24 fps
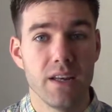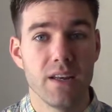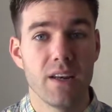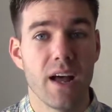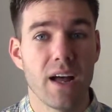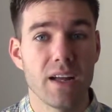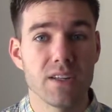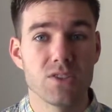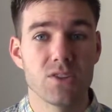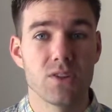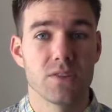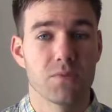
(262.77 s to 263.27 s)

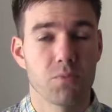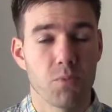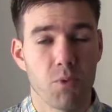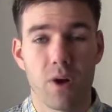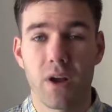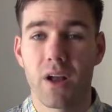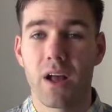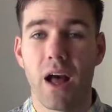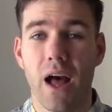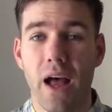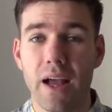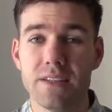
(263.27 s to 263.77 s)
not just
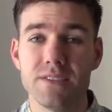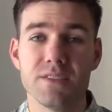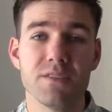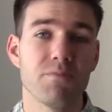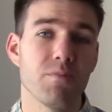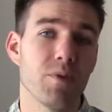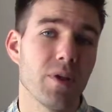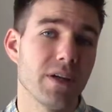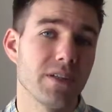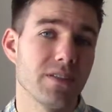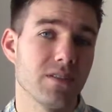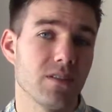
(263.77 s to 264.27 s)
what kinds
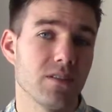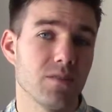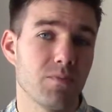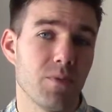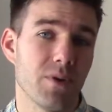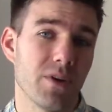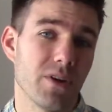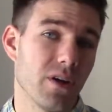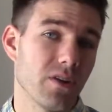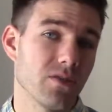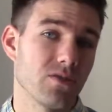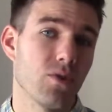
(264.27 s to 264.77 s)
of places,
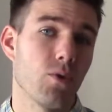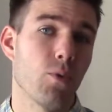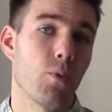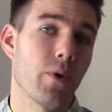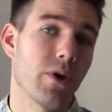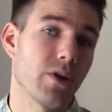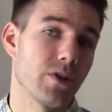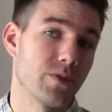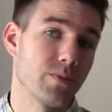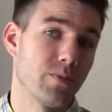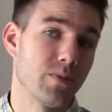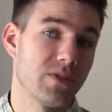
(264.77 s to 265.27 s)
but also
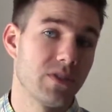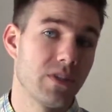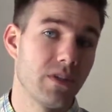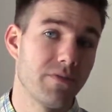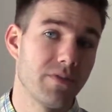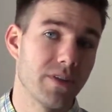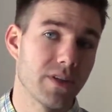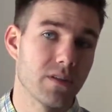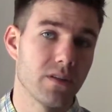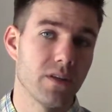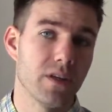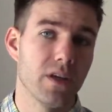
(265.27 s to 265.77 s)
where
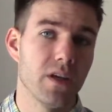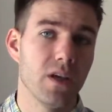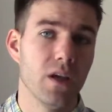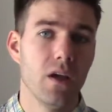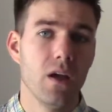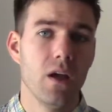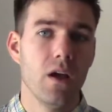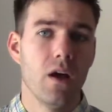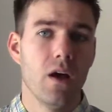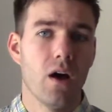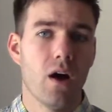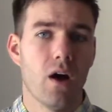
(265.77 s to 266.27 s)
specifically.
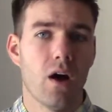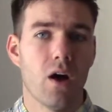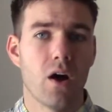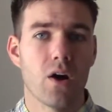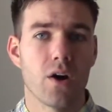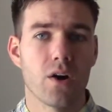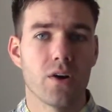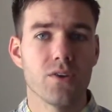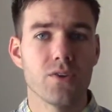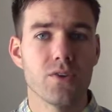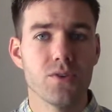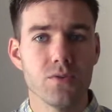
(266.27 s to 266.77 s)

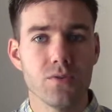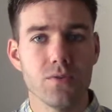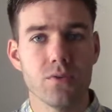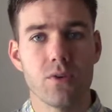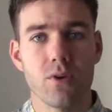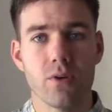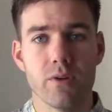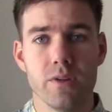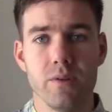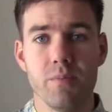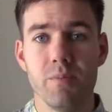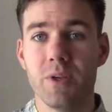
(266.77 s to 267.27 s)
Are you
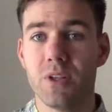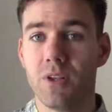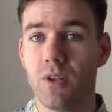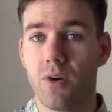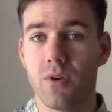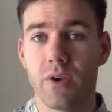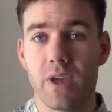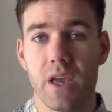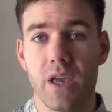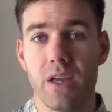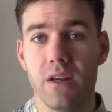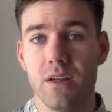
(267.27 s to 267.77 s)
going to be
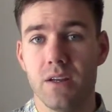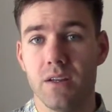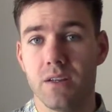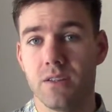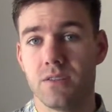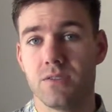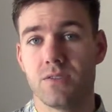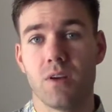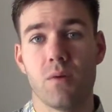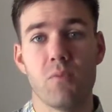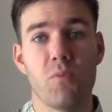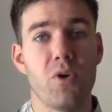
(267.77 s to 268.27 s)
located
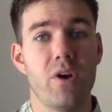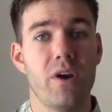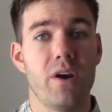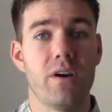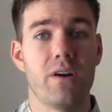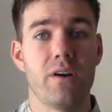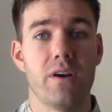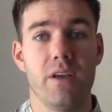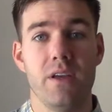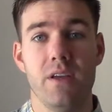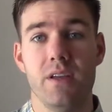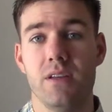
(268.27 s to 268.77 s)

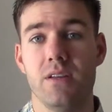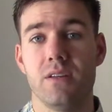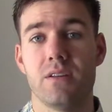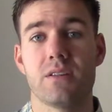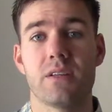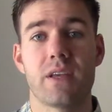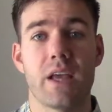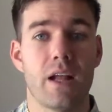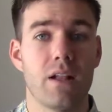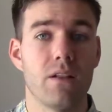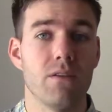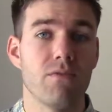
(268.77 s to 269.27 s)
somewhere in
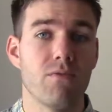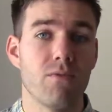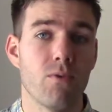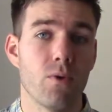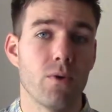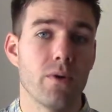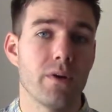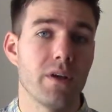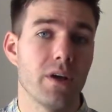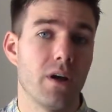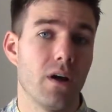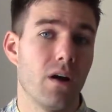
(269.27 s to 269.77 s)

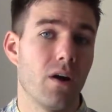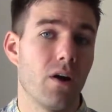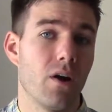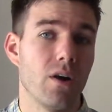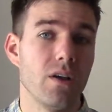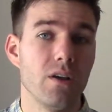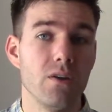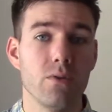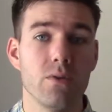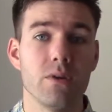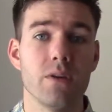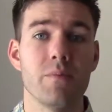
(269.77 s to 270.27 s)
California? Are
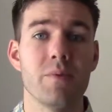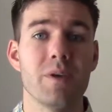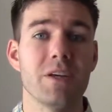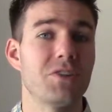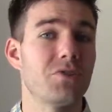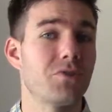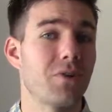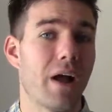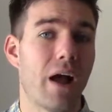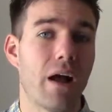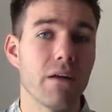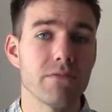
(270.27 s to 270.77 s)
you going to be a
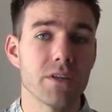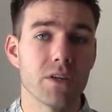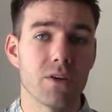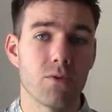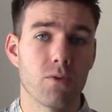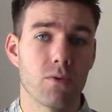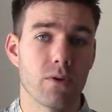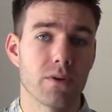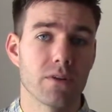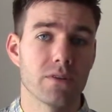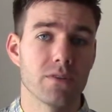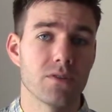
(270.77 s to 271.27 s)
traveling
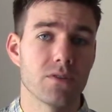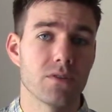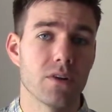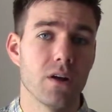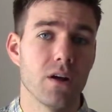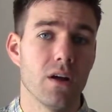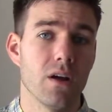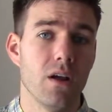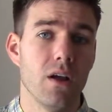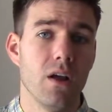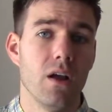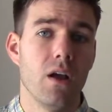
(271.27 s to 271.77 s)

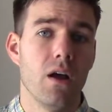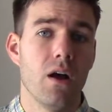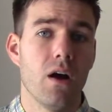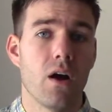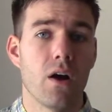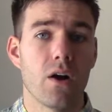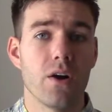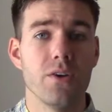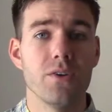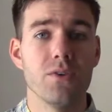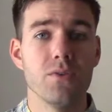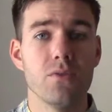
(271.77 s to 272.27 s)
orchestra?
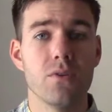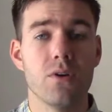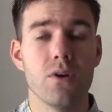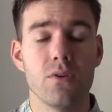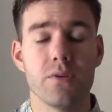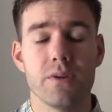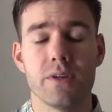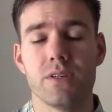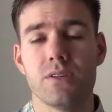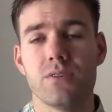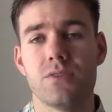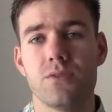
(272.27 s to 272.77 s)
Are you
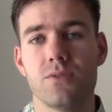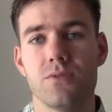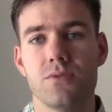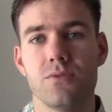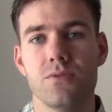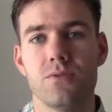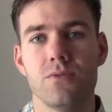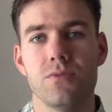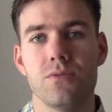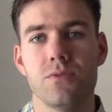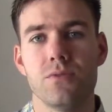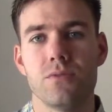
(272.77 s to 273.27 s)
going
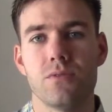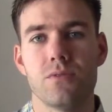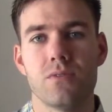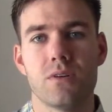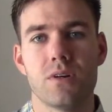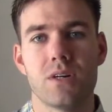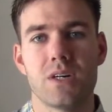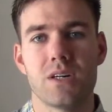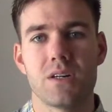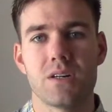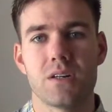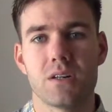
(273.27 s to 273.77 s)
to
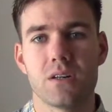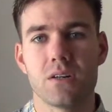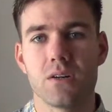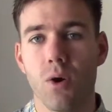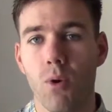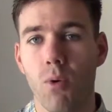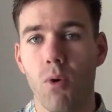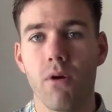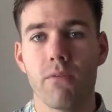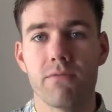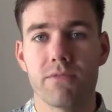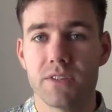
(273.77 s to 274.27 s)

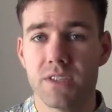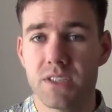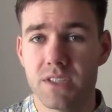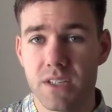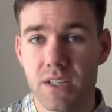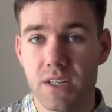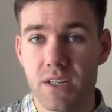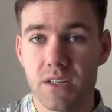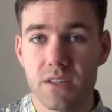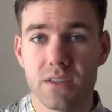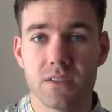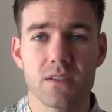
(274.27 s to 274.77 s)
go
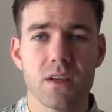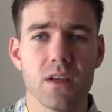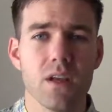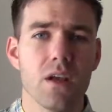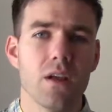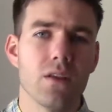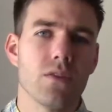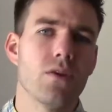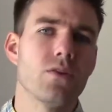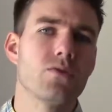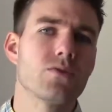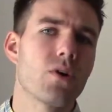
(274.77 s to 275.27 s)
overseas?
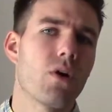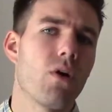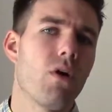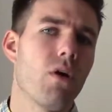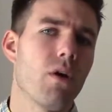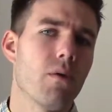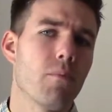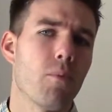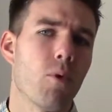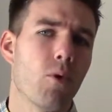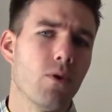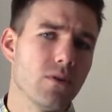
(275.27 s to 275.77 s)
Those are
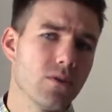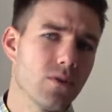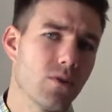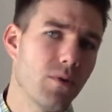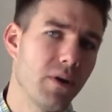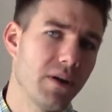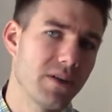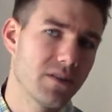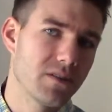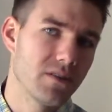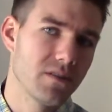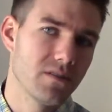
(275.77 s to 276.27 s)
all important
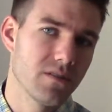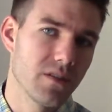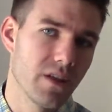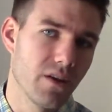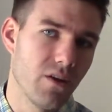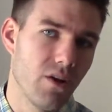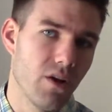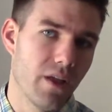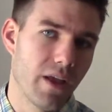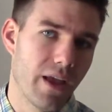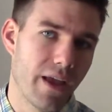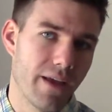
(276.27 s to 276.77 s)
questions that
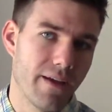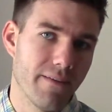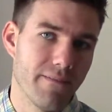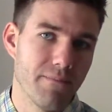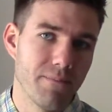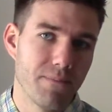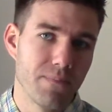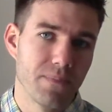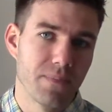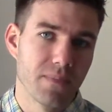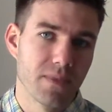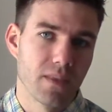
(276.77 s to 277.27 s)
all
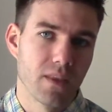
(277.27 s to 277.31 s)
have